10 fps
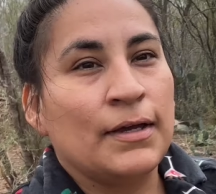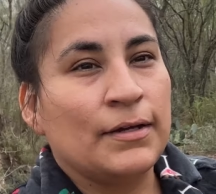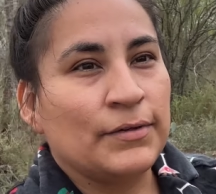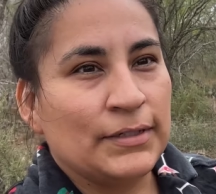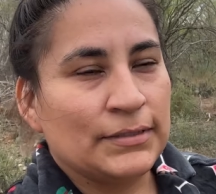
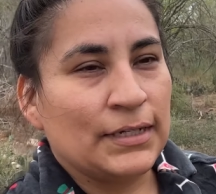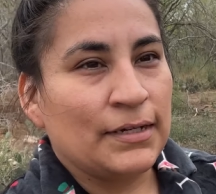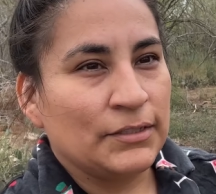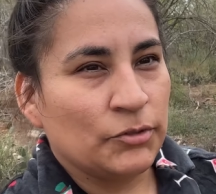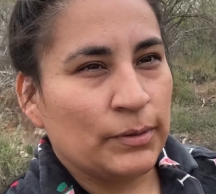anyways, I got
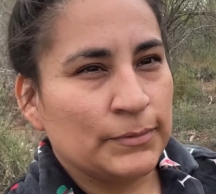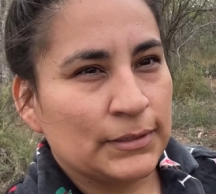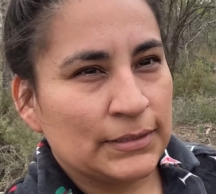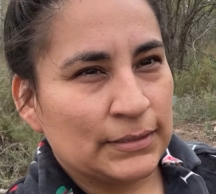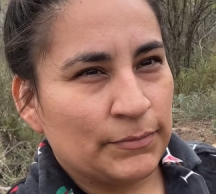interrupted
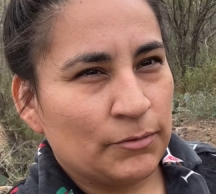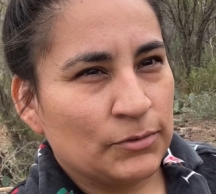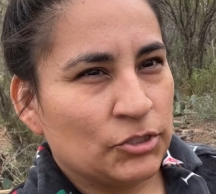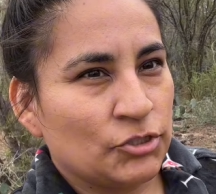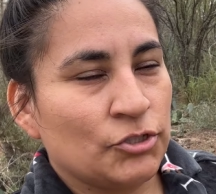because something
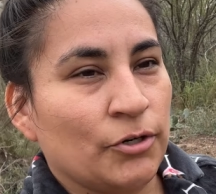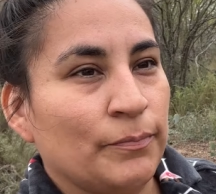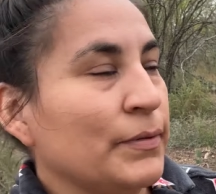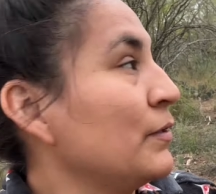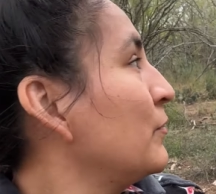was
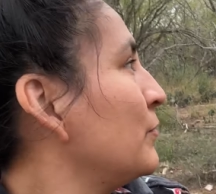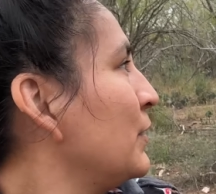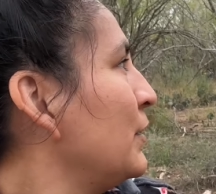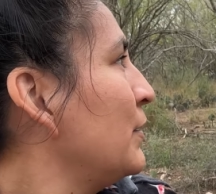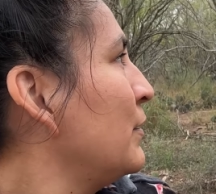chirping over
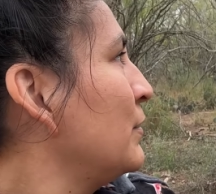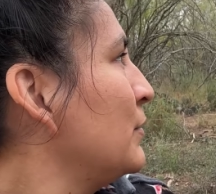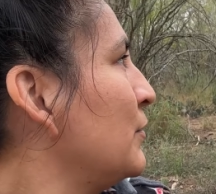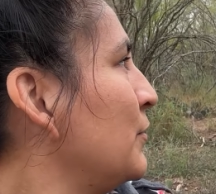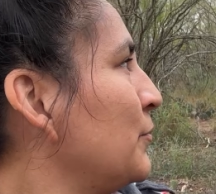there.
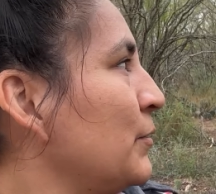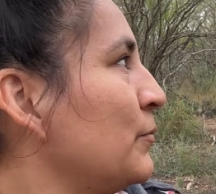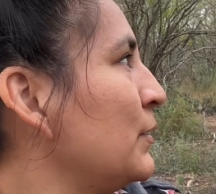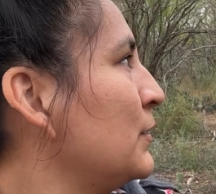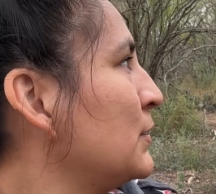Don't know what it
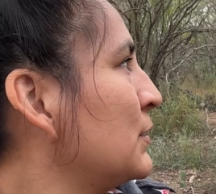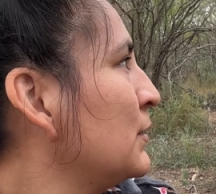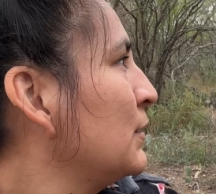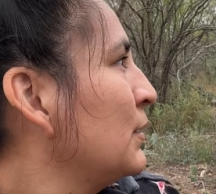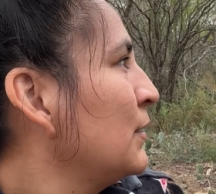was.
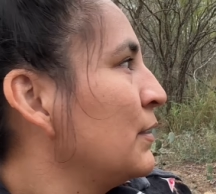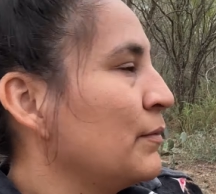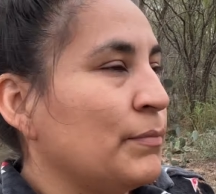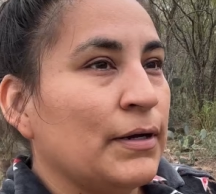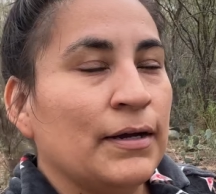
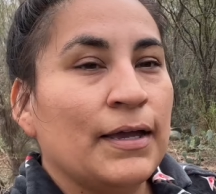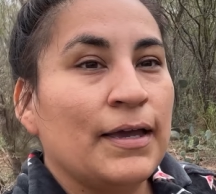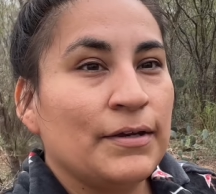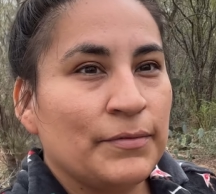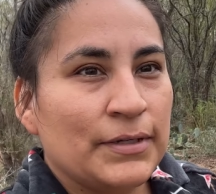But,
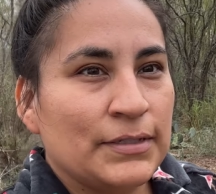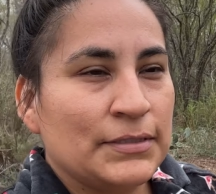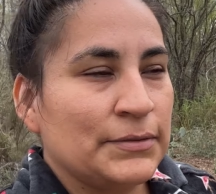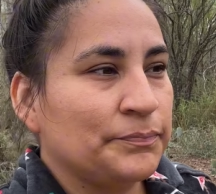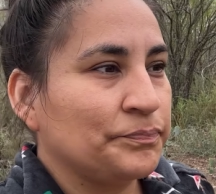
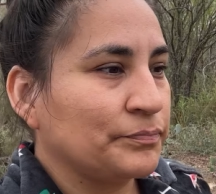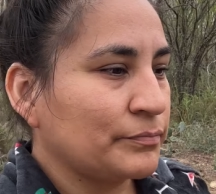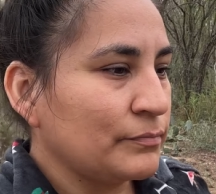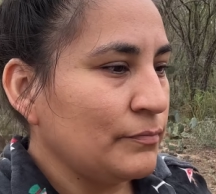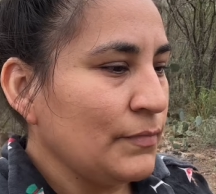anyways,
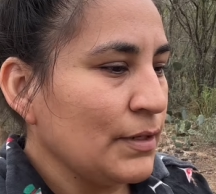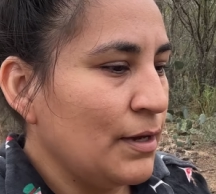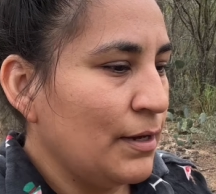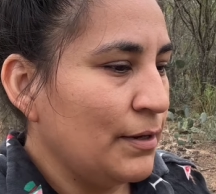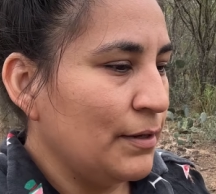
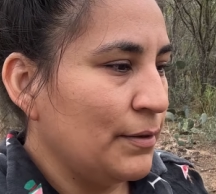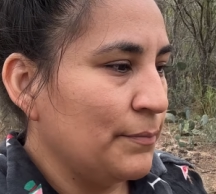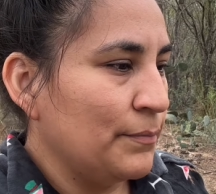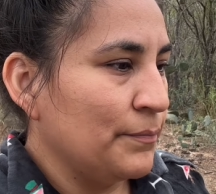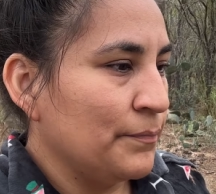
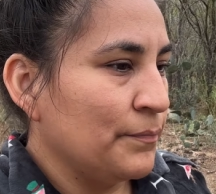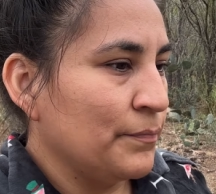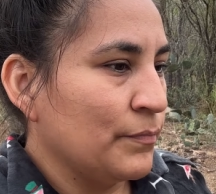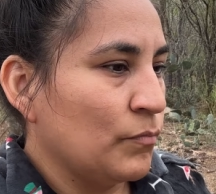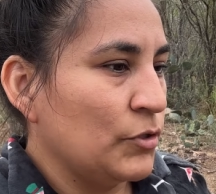um,
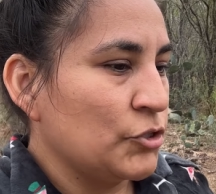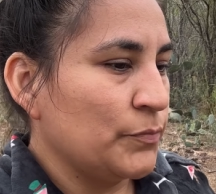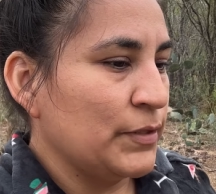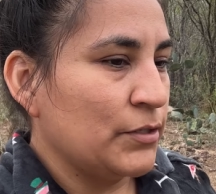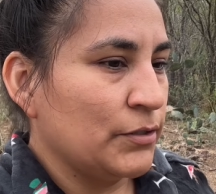we should
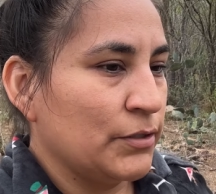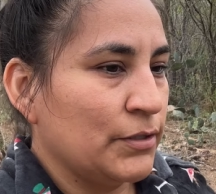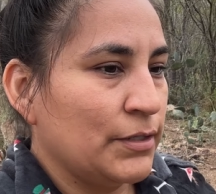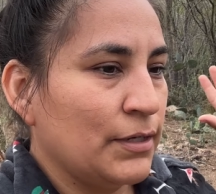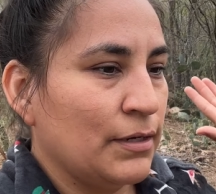be
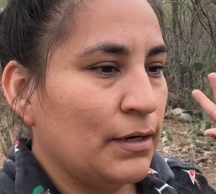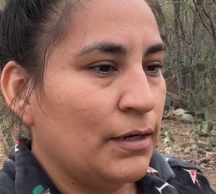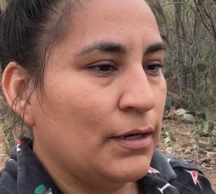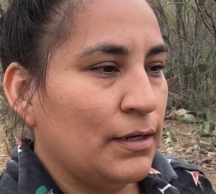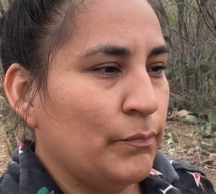good.
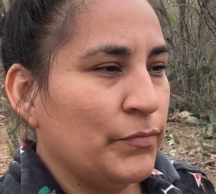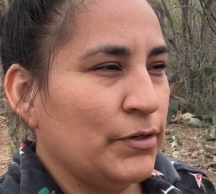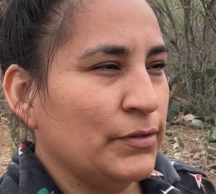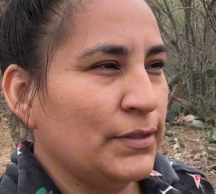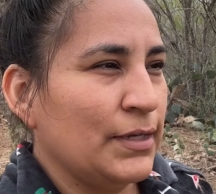The
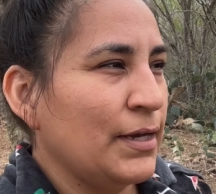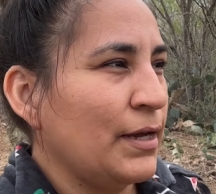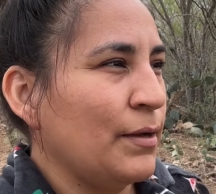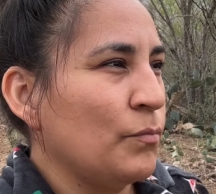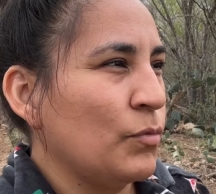only thing that
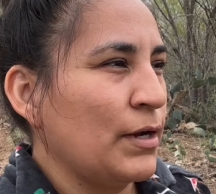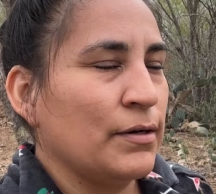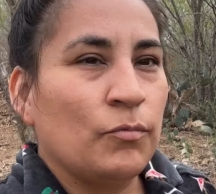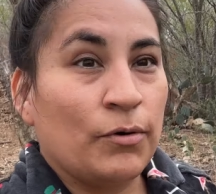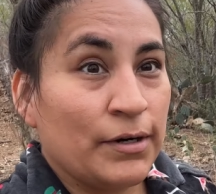I'm kind
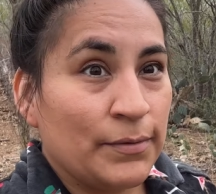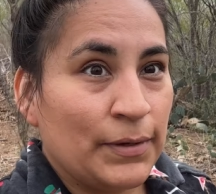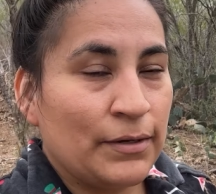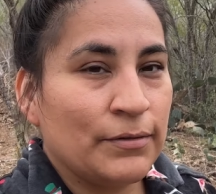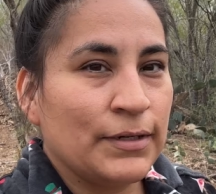of worried
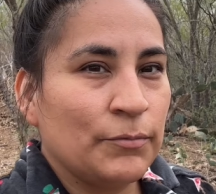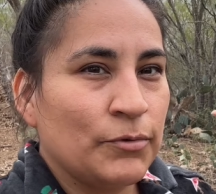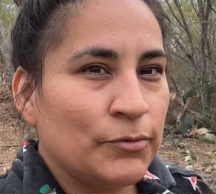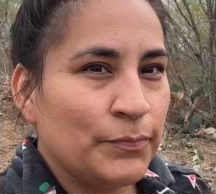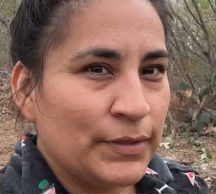about
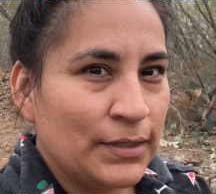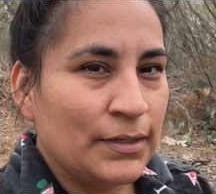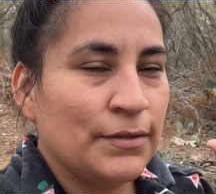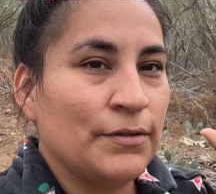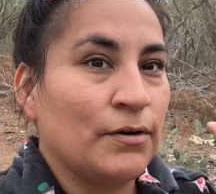will
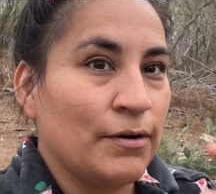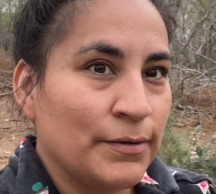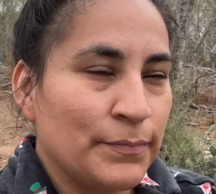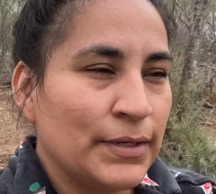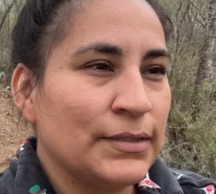be the
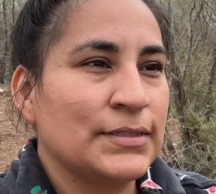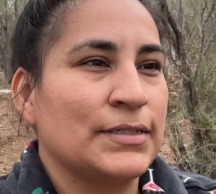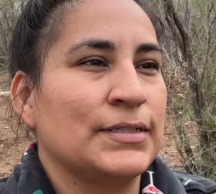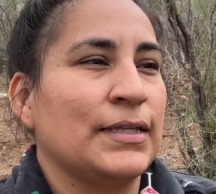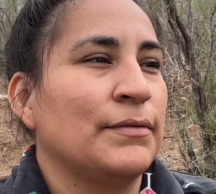garden beds
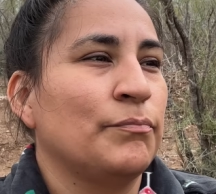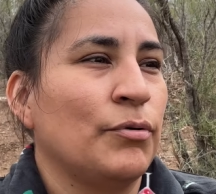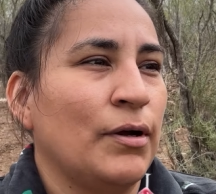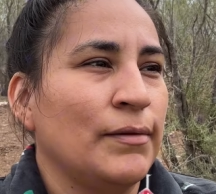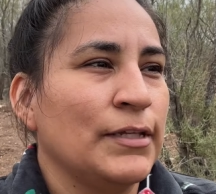because I
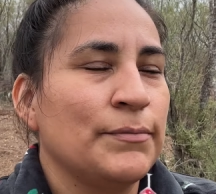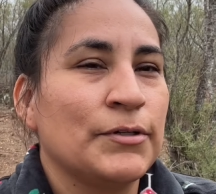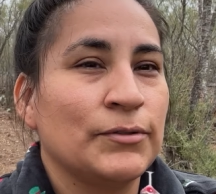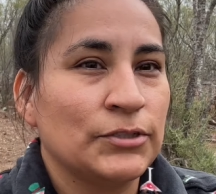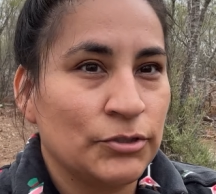probably am
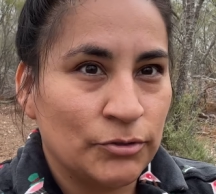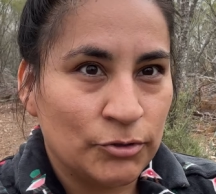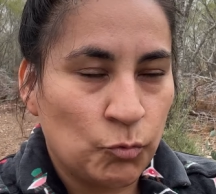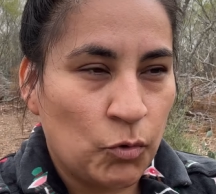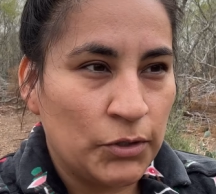going to
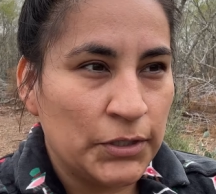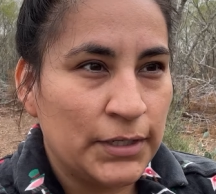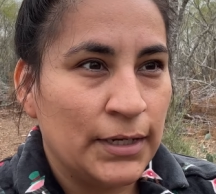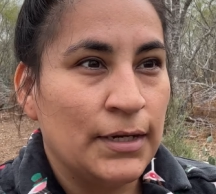use wood,